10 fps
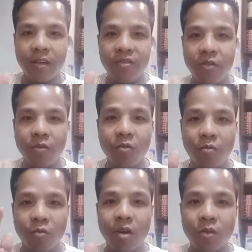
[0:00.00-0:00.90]
And
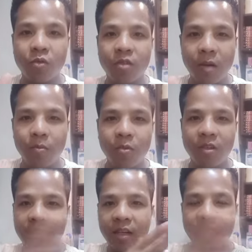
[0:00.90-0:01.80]
if you want to
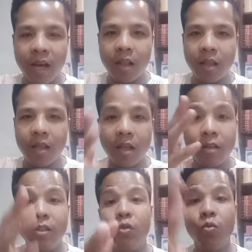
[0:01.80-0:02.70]
support that
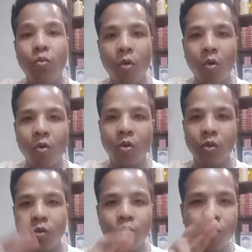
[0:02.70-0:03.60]
girl and you
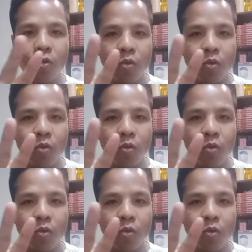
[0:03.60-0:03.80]
go,